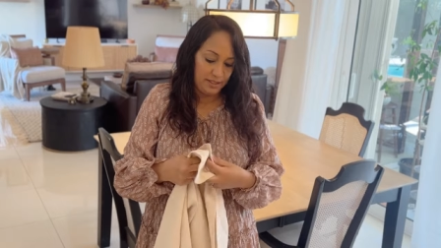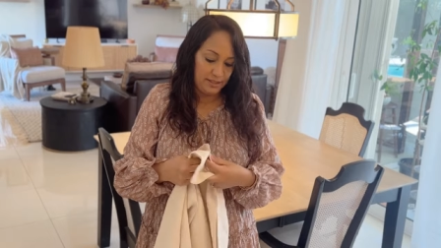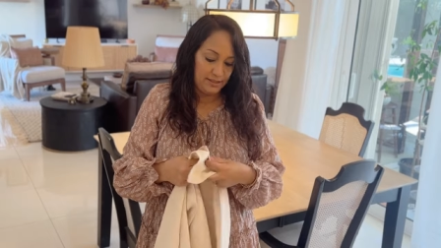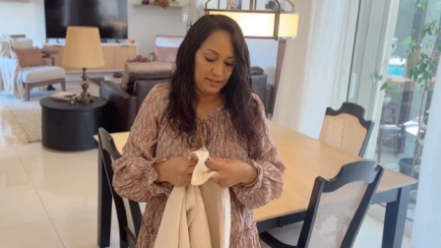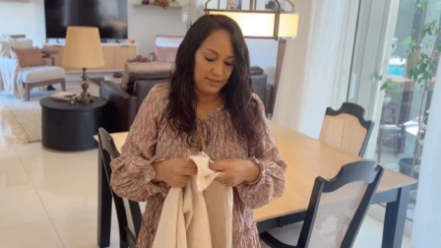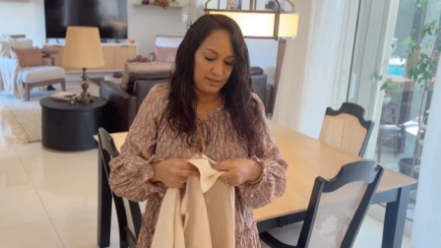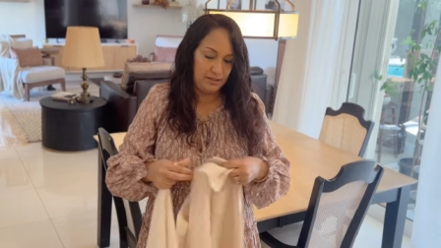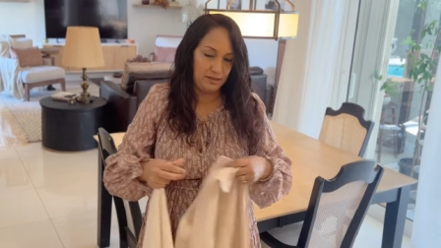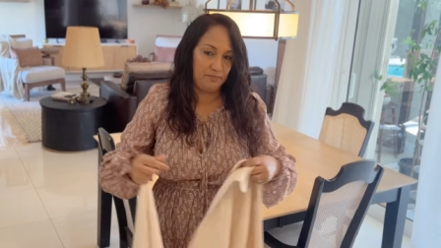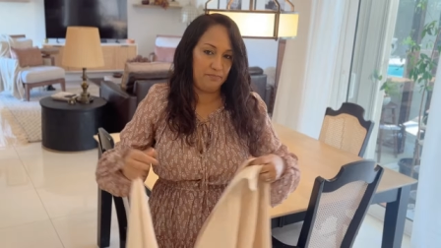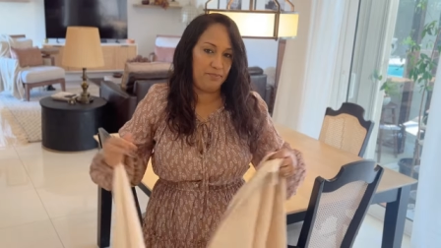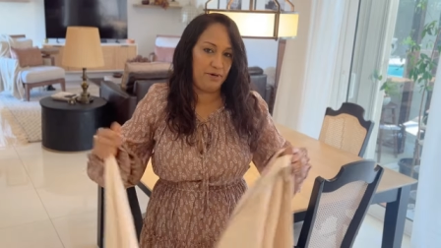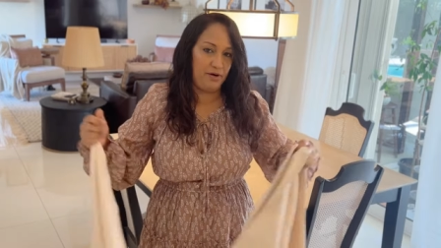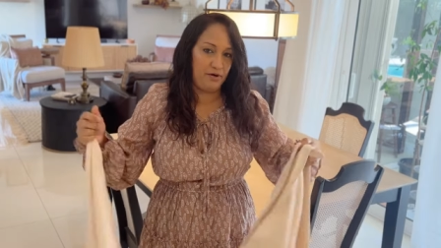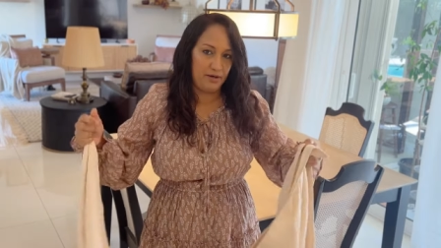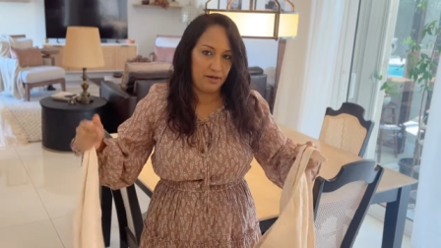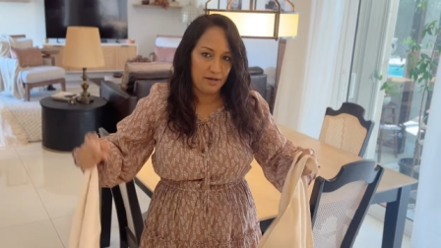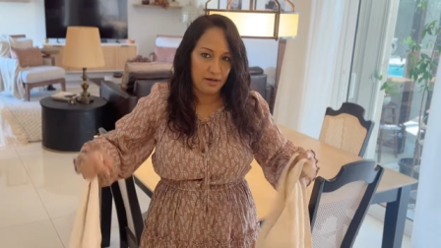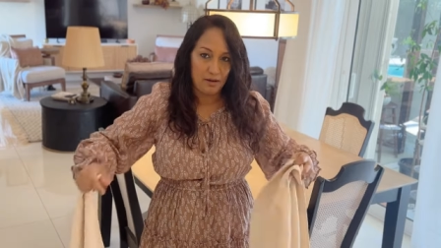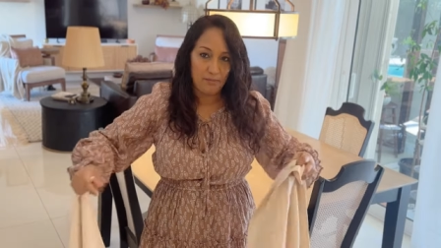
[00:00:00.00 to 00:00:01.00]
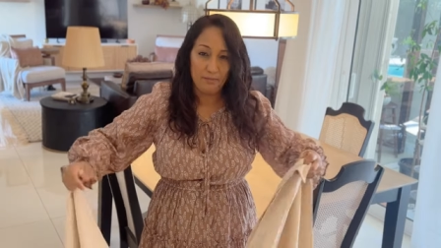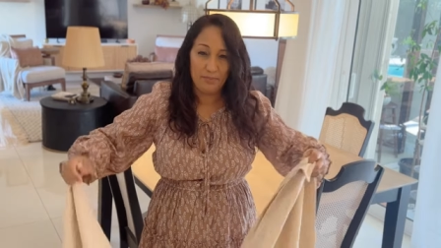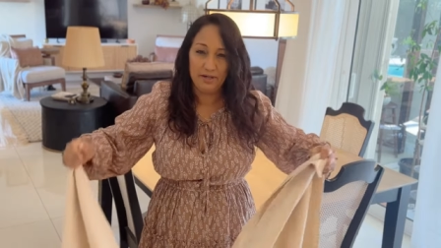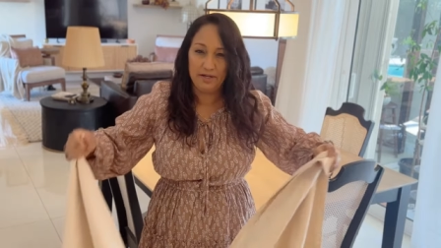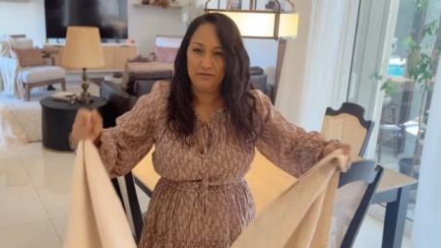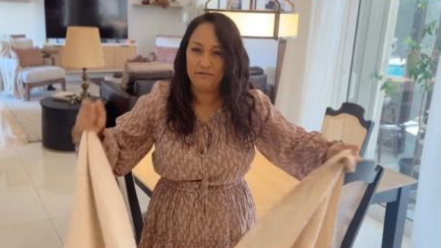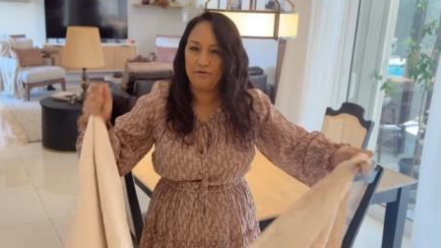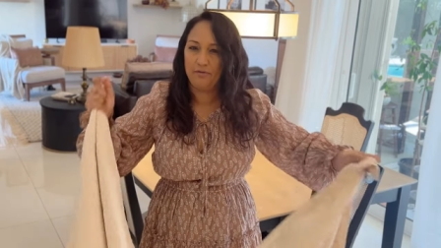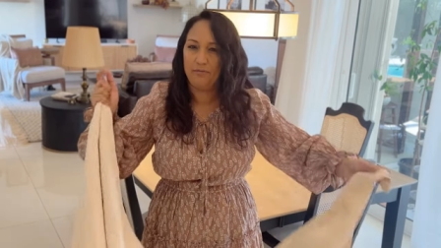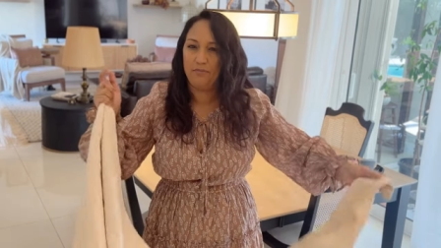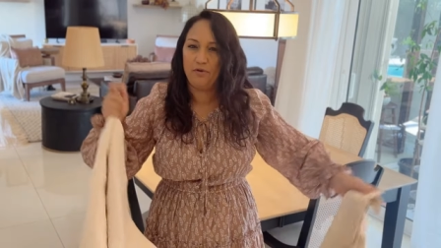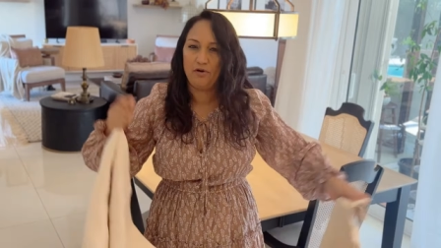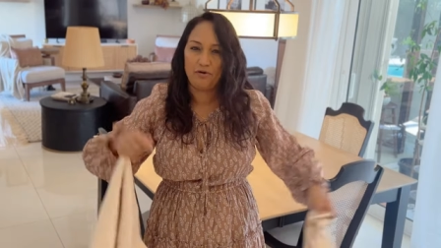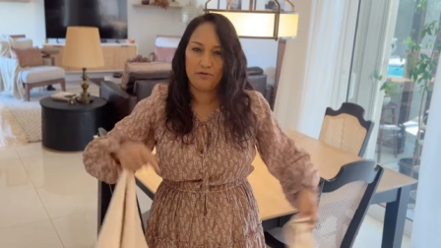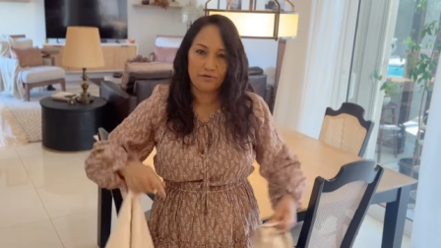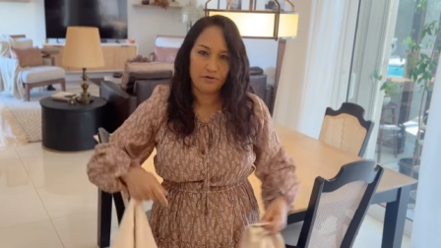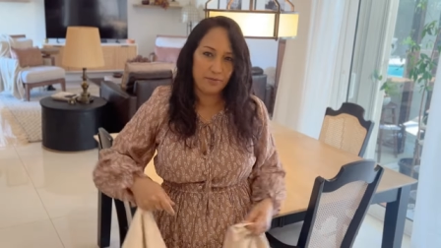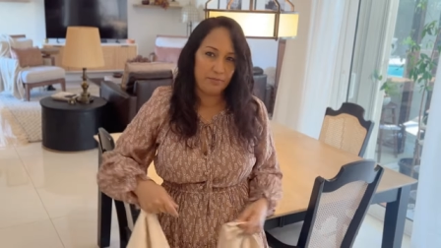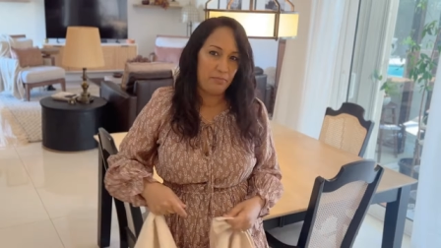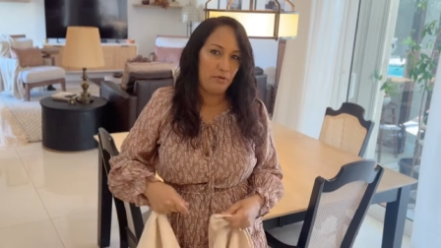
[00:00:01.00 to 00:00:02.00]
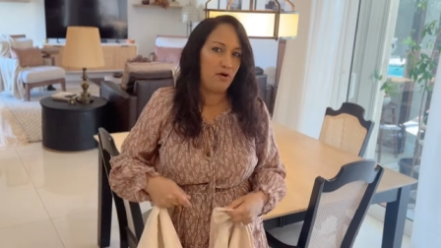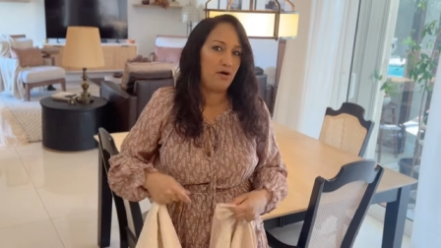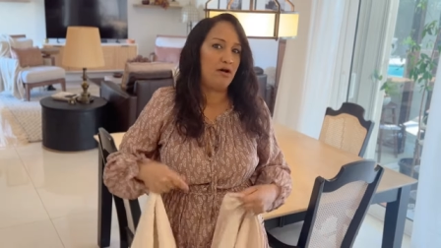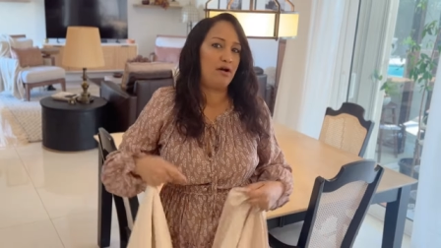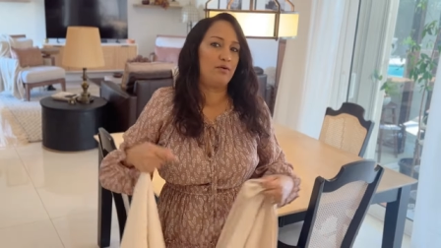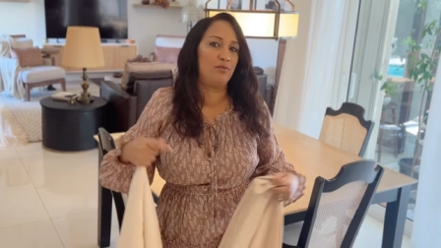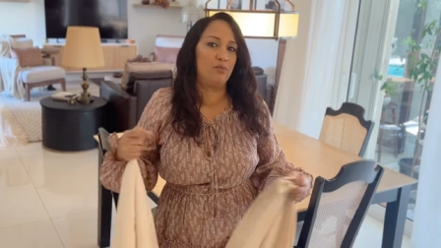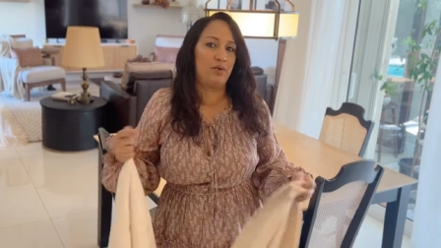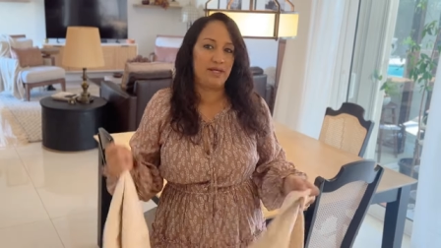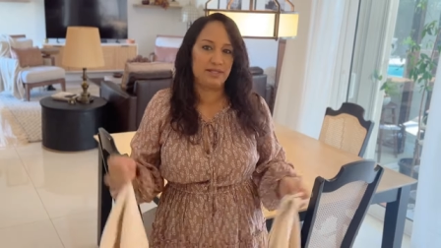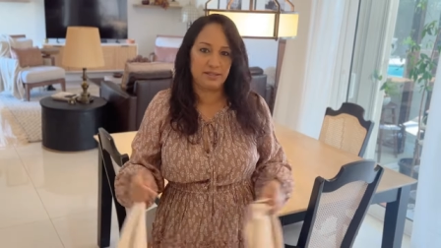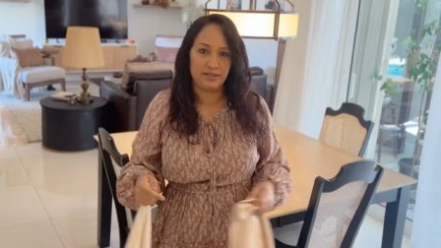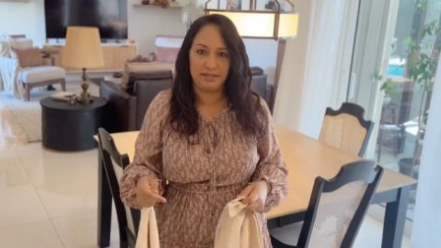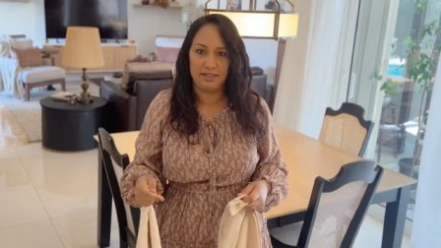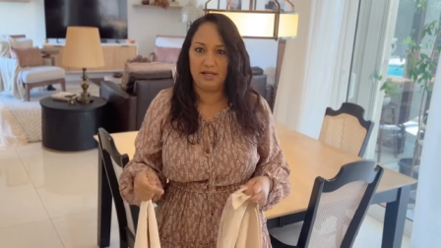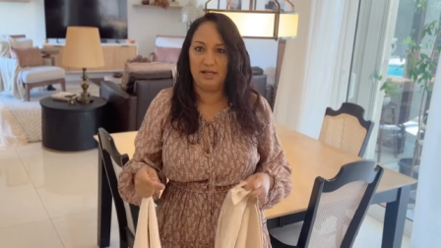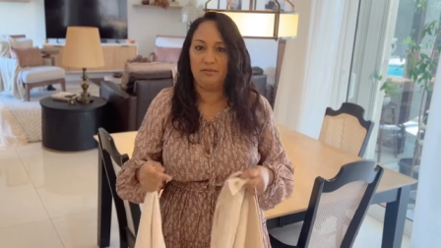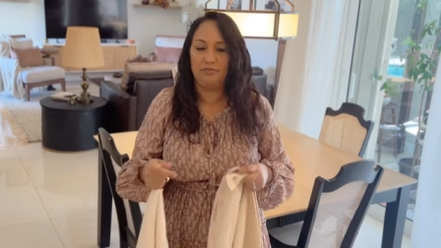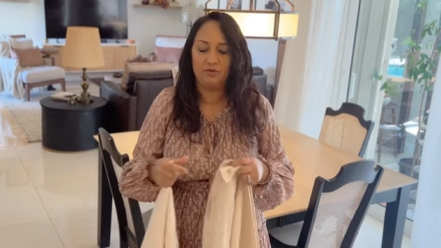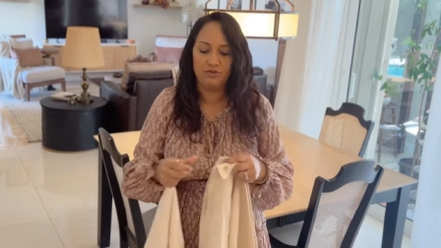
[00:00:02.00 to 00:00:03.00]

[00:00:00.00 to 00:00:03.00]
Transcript: is the parent company for Pottery Barn, West Elm,